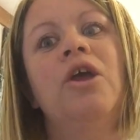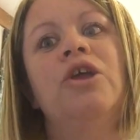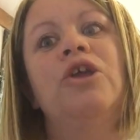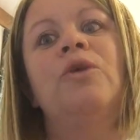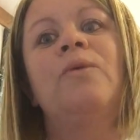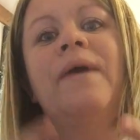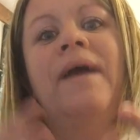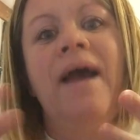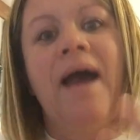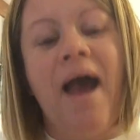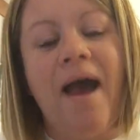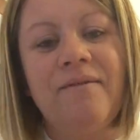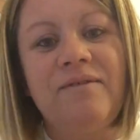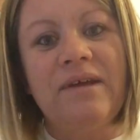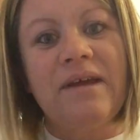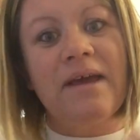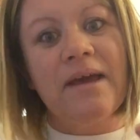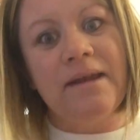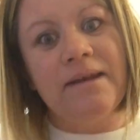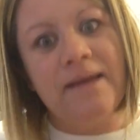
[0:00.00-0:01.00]
you have
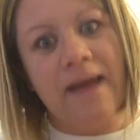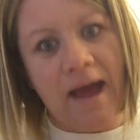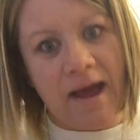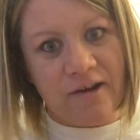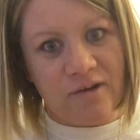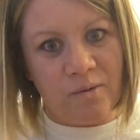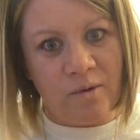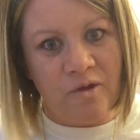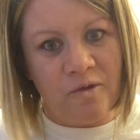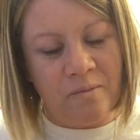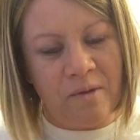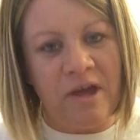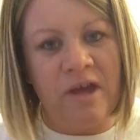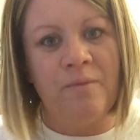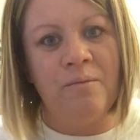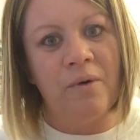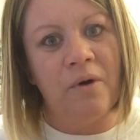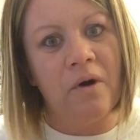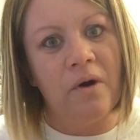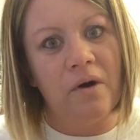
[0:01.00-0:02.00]
to connect with
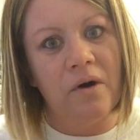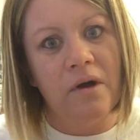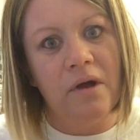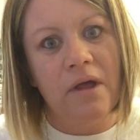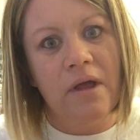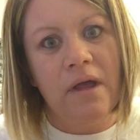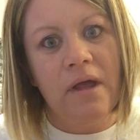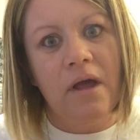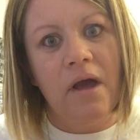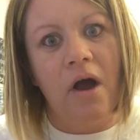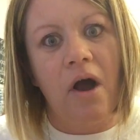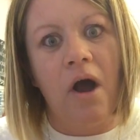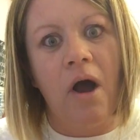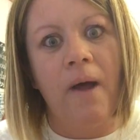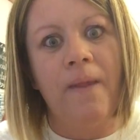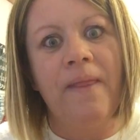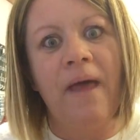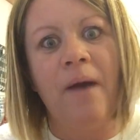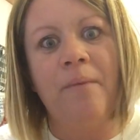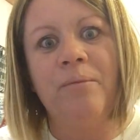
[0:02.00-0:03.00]
people
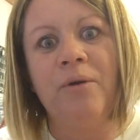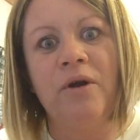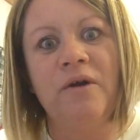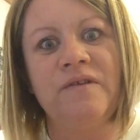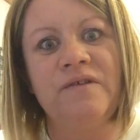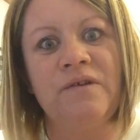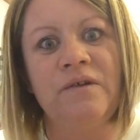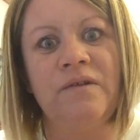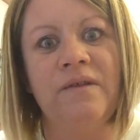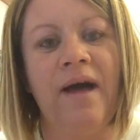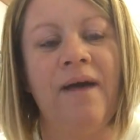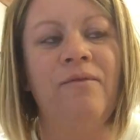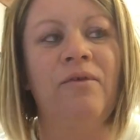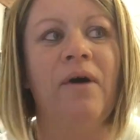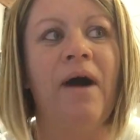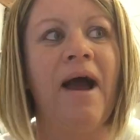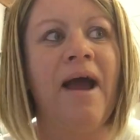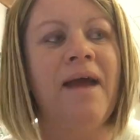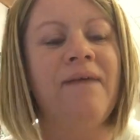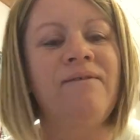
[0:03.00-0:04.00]
on that personal
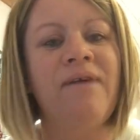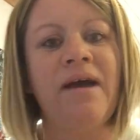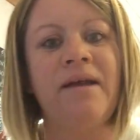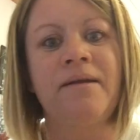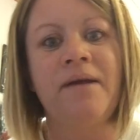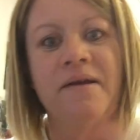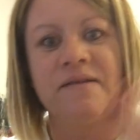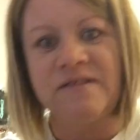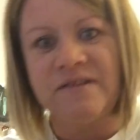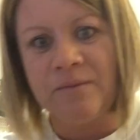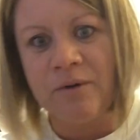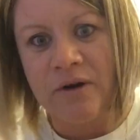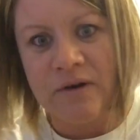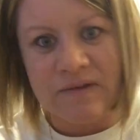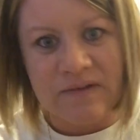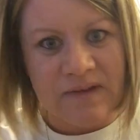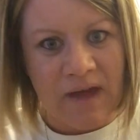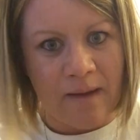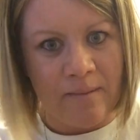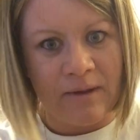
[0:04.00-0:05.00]
level. I've had
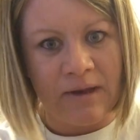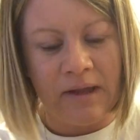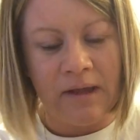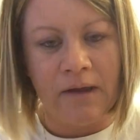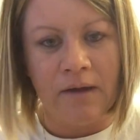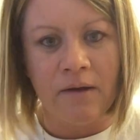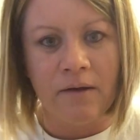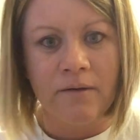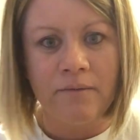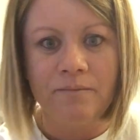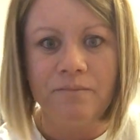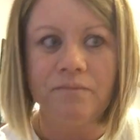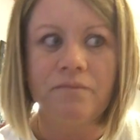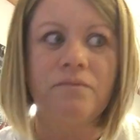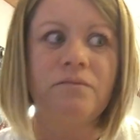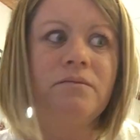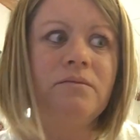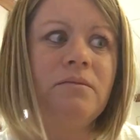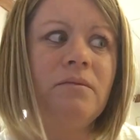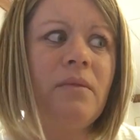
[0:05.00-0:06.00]
customers come in here
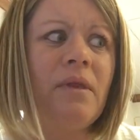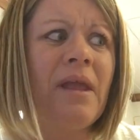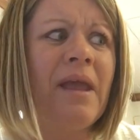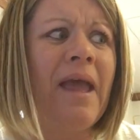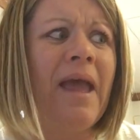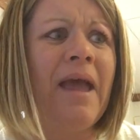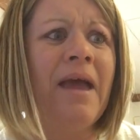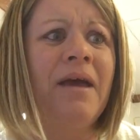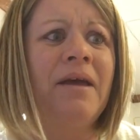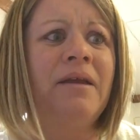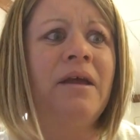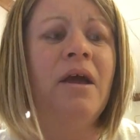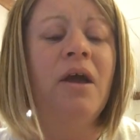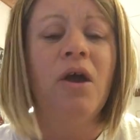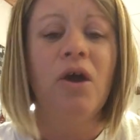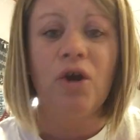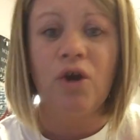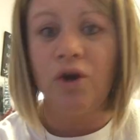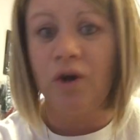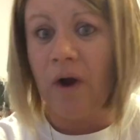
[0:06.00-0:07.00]
and
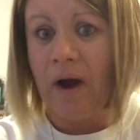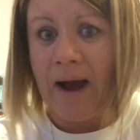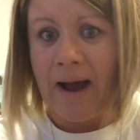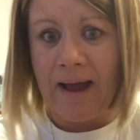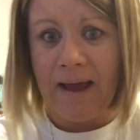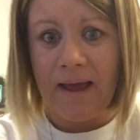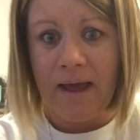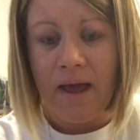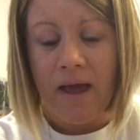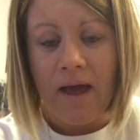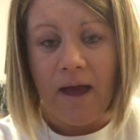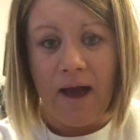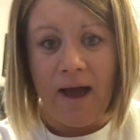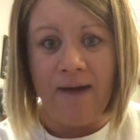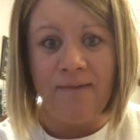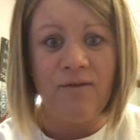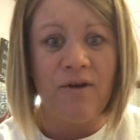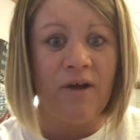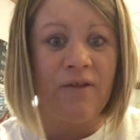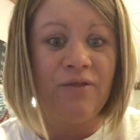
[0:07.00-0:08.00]
cry.
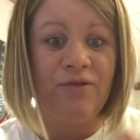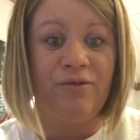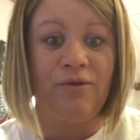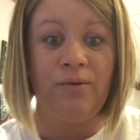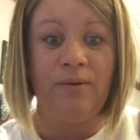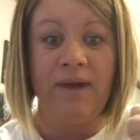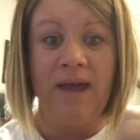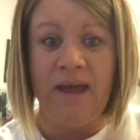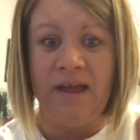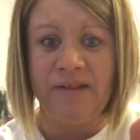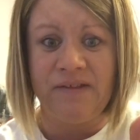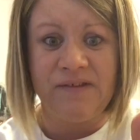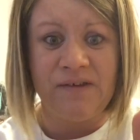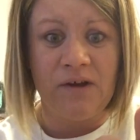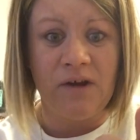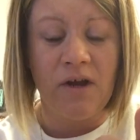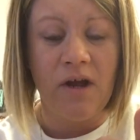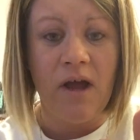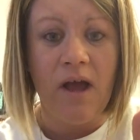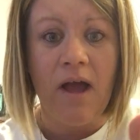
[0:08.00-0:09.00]
I've gone through
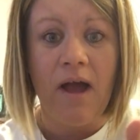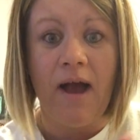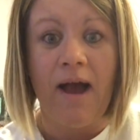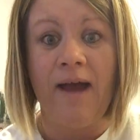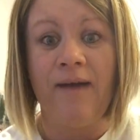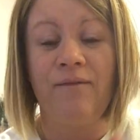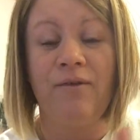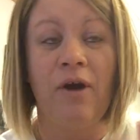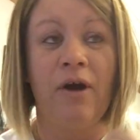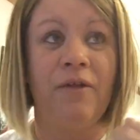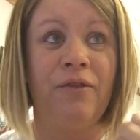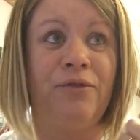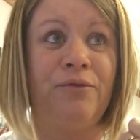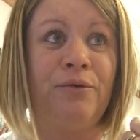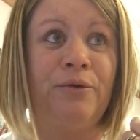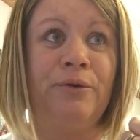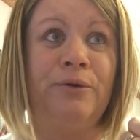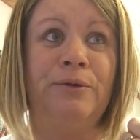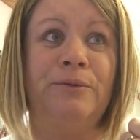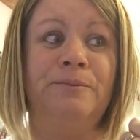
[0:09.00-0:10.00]
cancer. I've gone
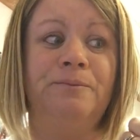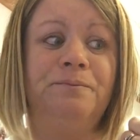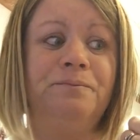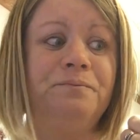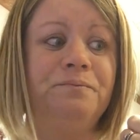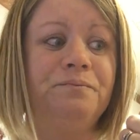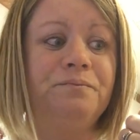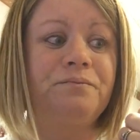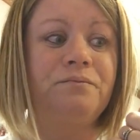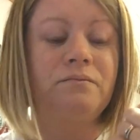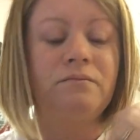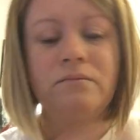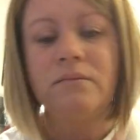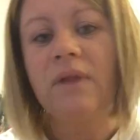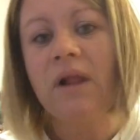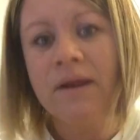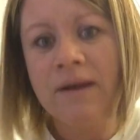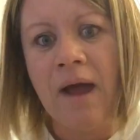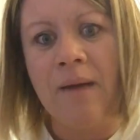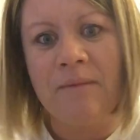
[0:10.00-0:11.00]
through,
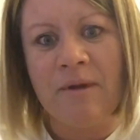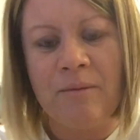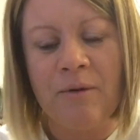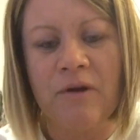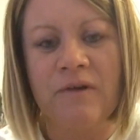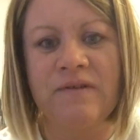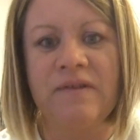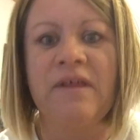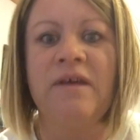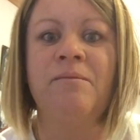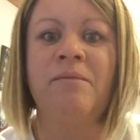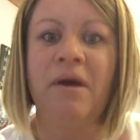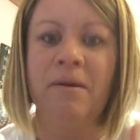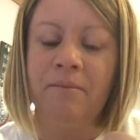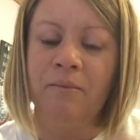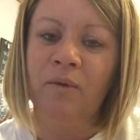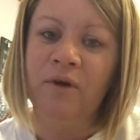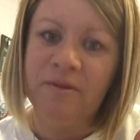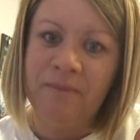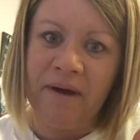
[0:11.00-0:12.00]
not me personally, but
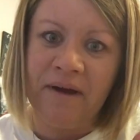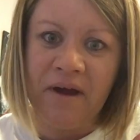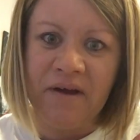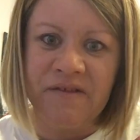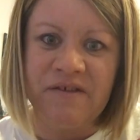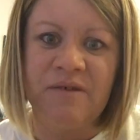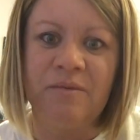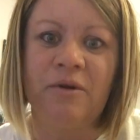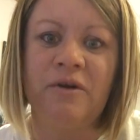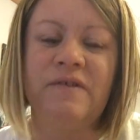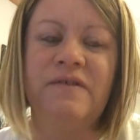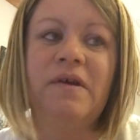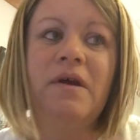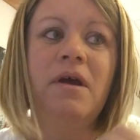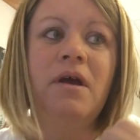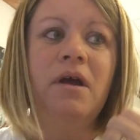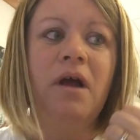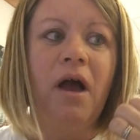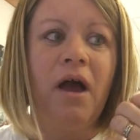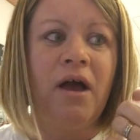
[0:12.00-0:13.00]
with my customers,
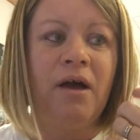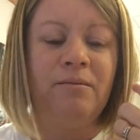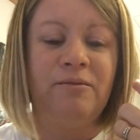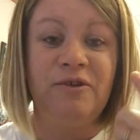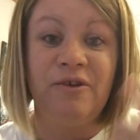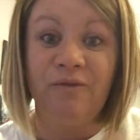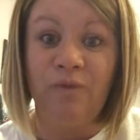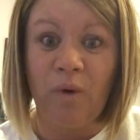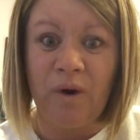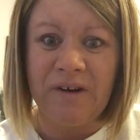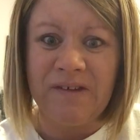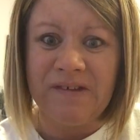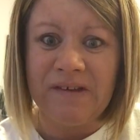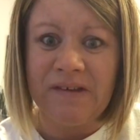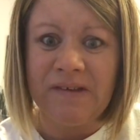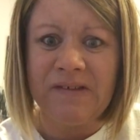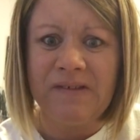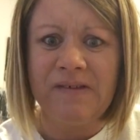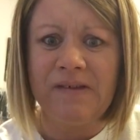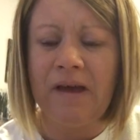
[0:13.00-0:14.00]

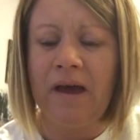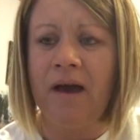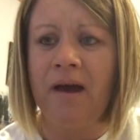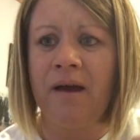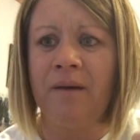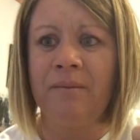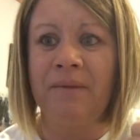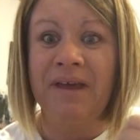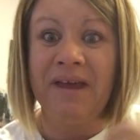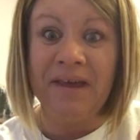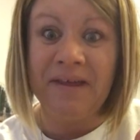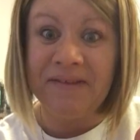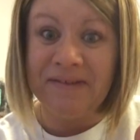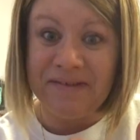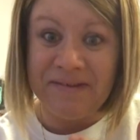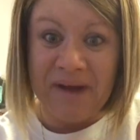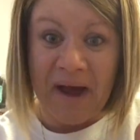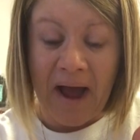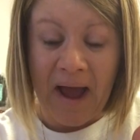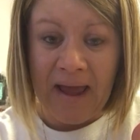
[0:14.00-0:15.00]
divorces, kids
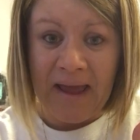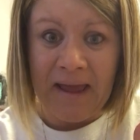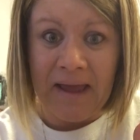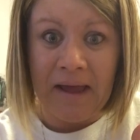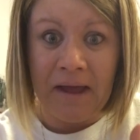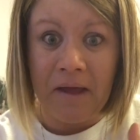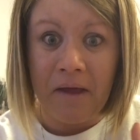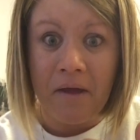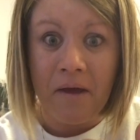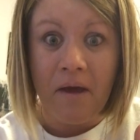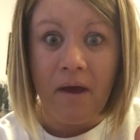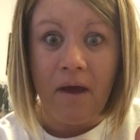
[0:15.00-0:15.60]
dying.